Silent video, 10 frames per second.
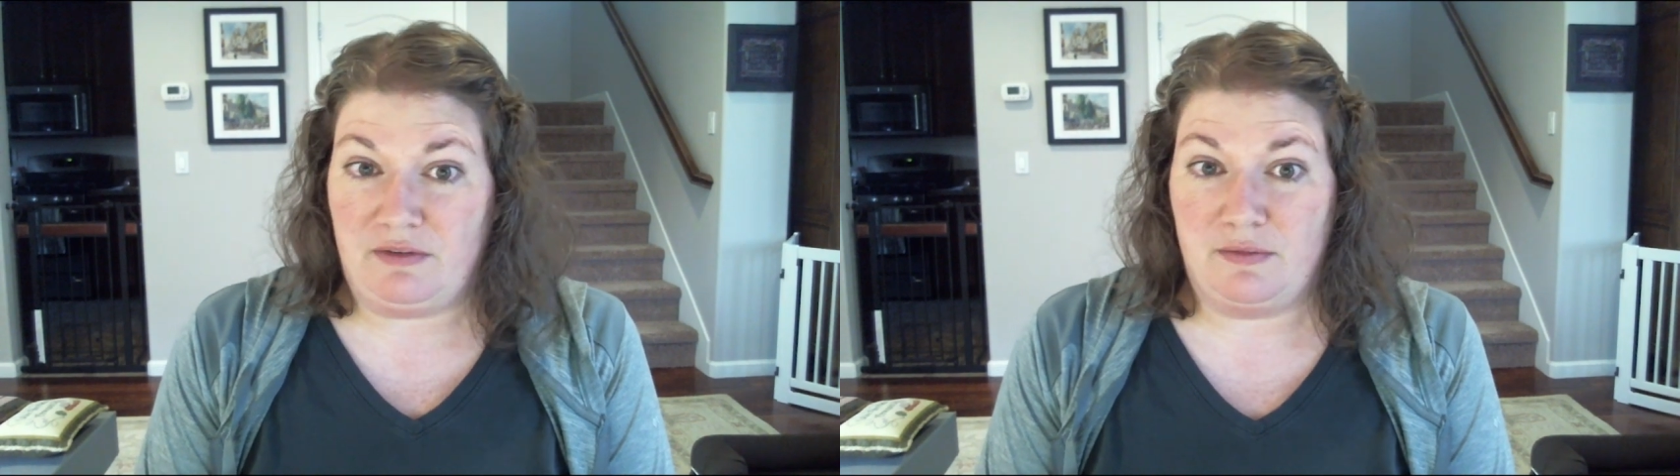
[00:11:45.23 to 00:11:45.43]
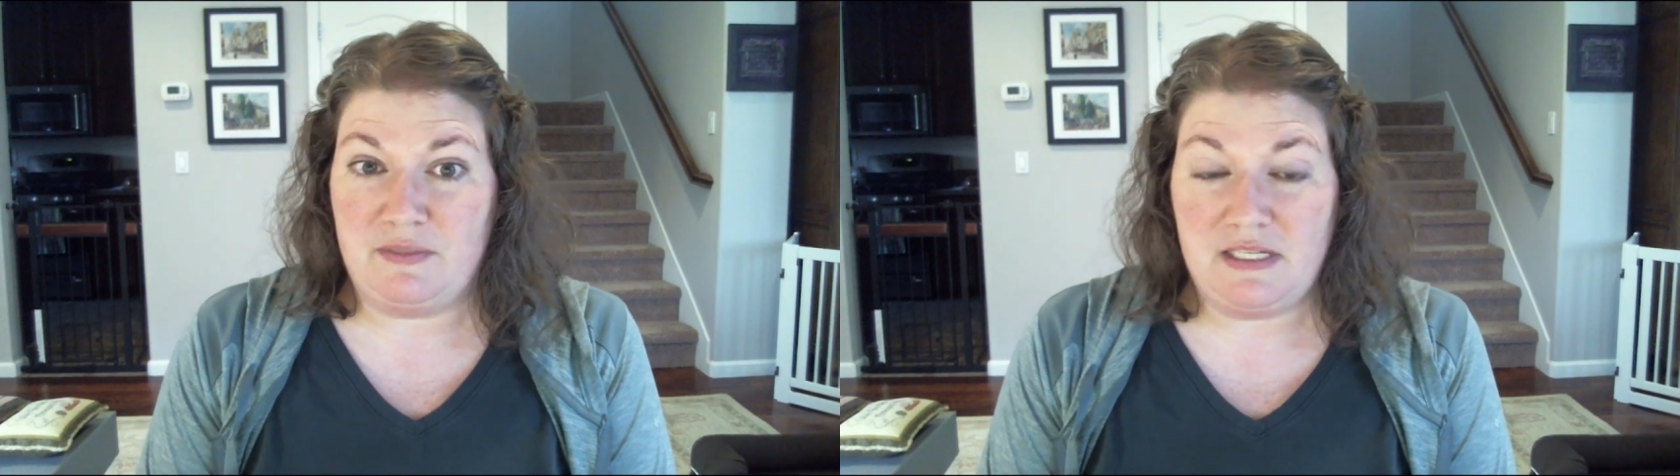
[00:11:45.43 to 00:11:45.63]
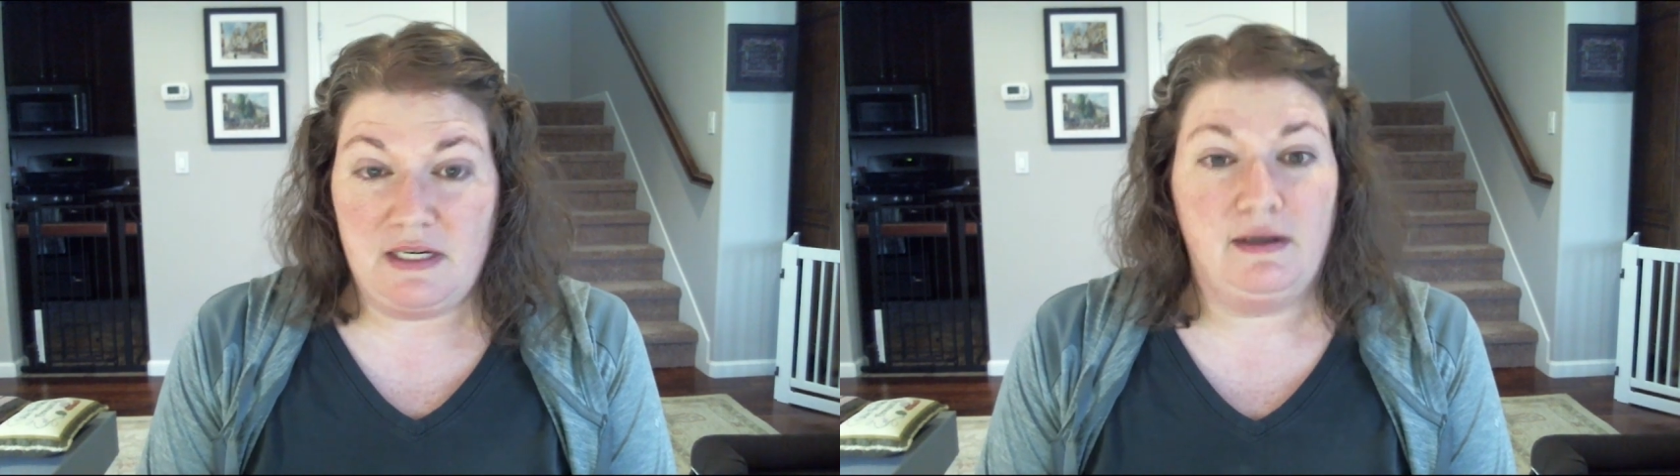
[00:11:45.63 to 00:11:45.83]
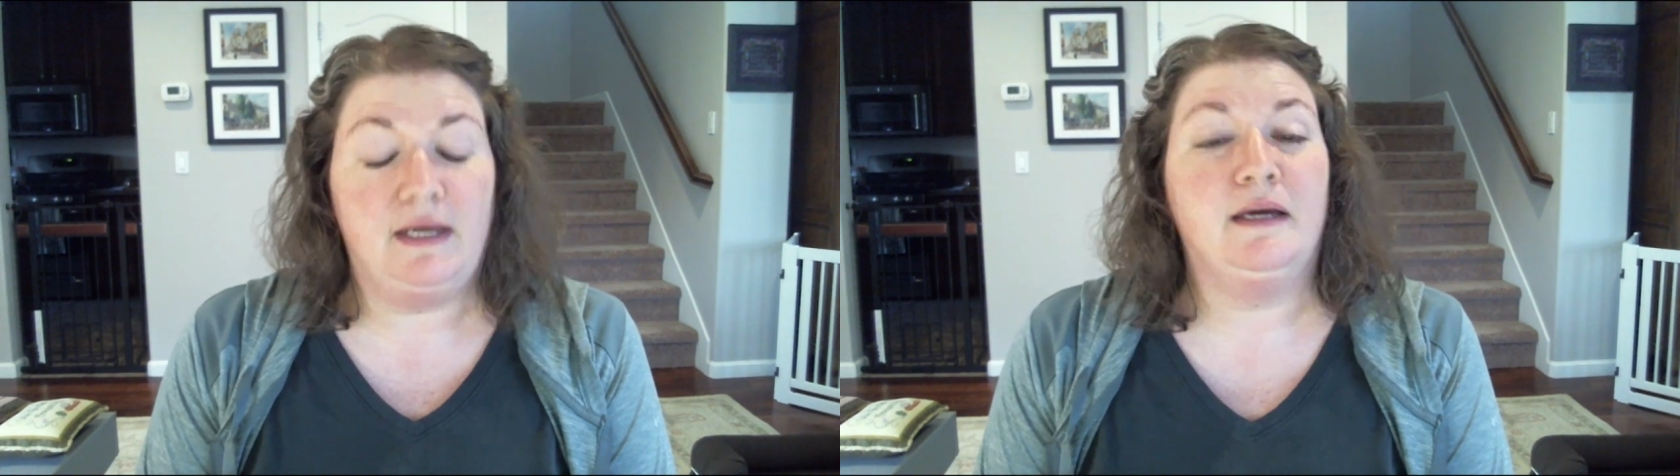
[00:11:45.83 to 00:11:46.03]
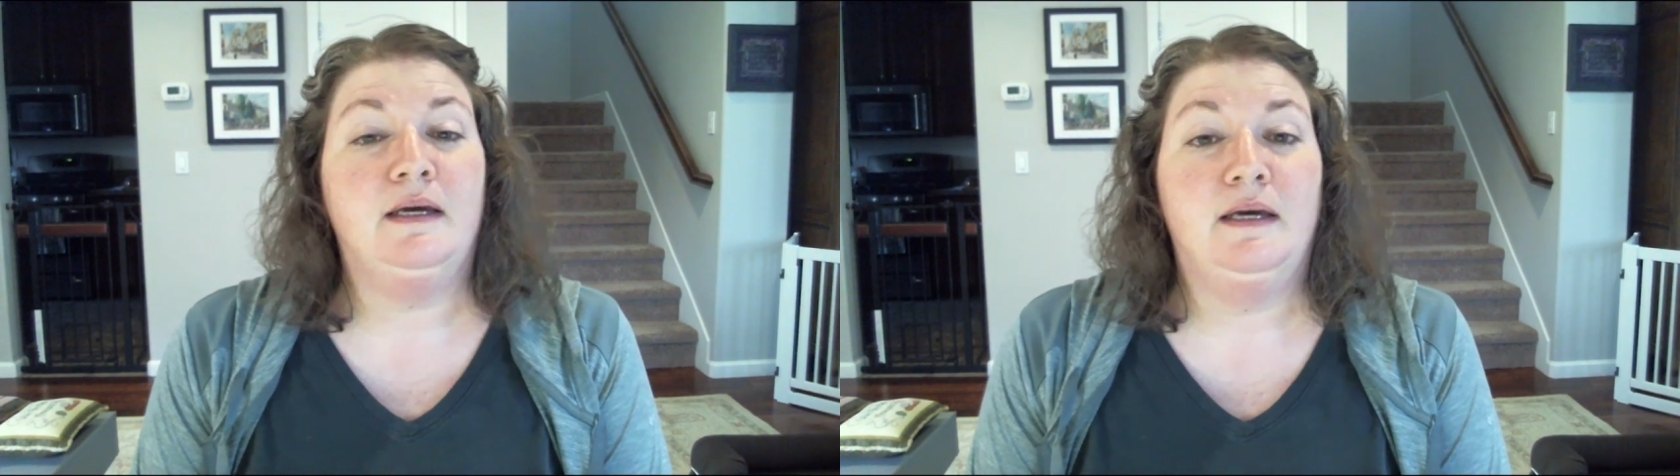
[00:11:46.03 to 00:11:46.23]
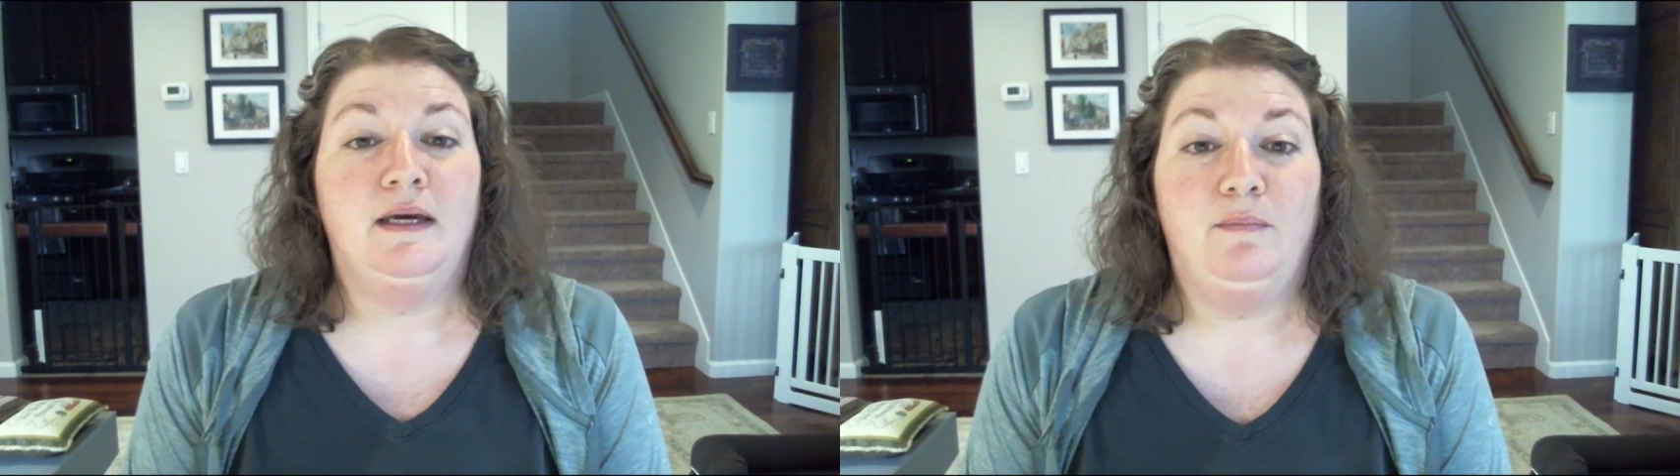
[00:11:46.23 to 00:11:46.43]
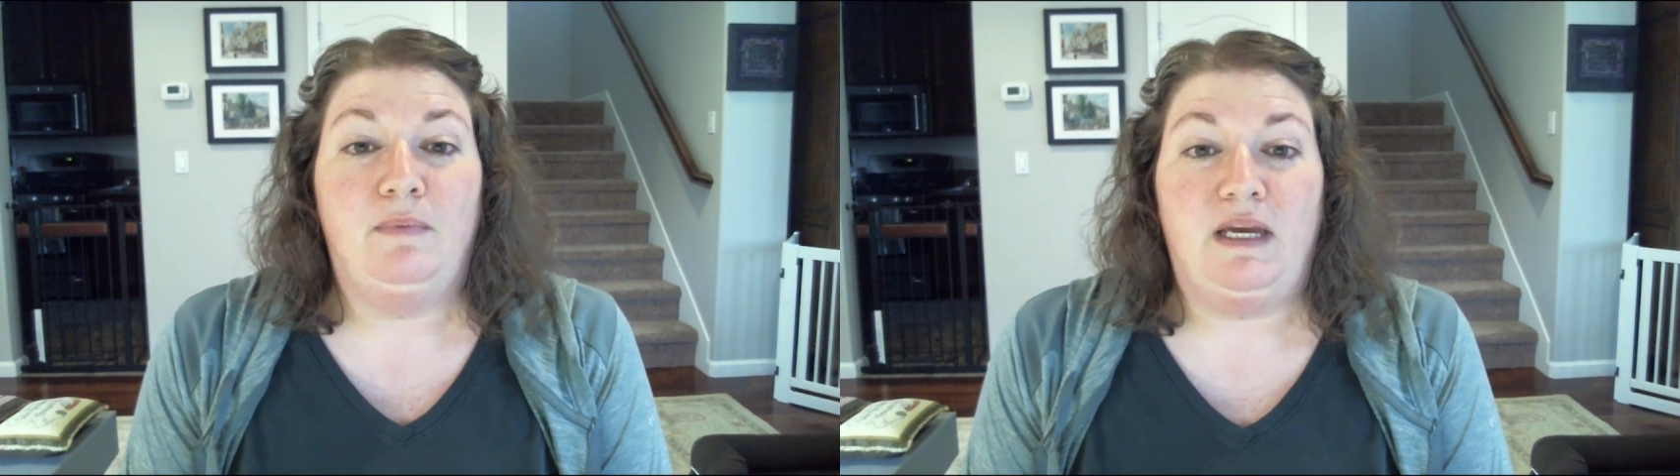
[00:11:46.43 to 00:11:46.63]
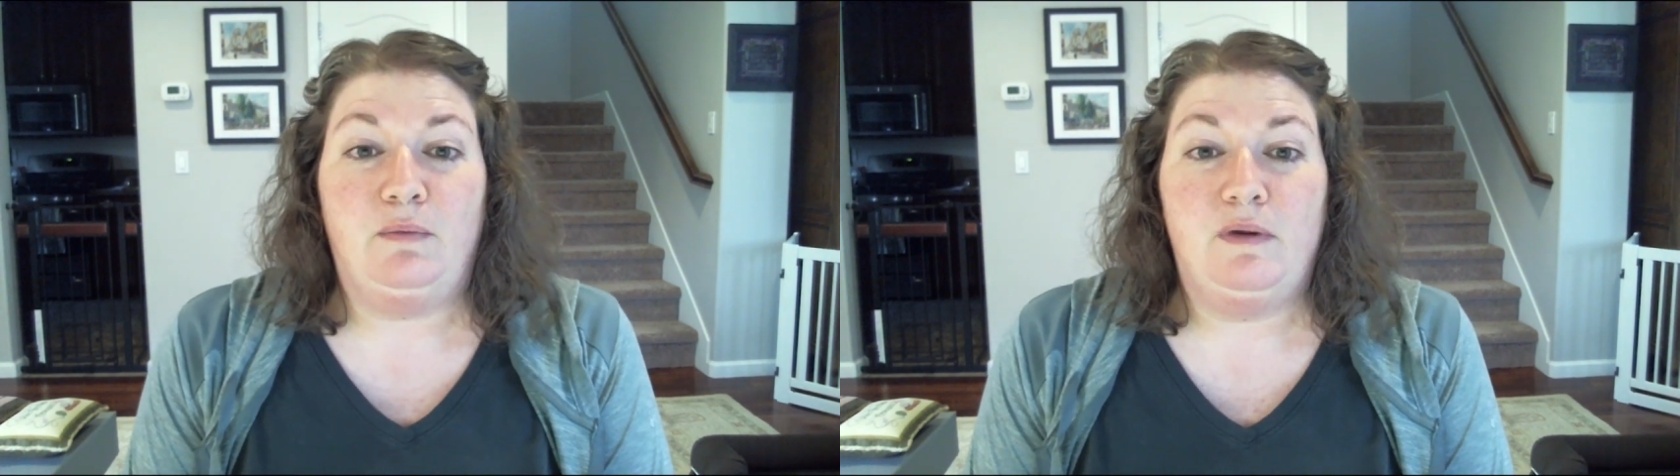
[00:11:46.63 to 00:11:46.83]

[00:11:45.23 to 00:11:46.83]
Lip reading: from Syria made.